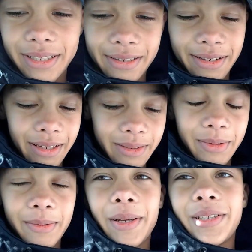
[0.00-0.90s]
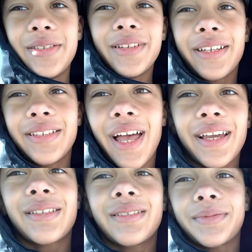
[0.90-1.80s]
See you guys, but make sure you guys
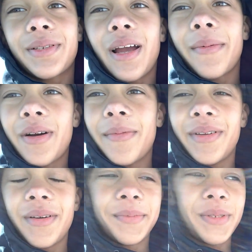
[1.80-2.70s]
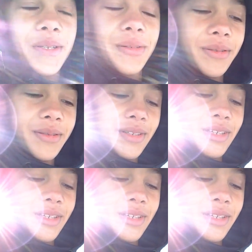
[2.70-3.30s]
like, subscribe, comment down below,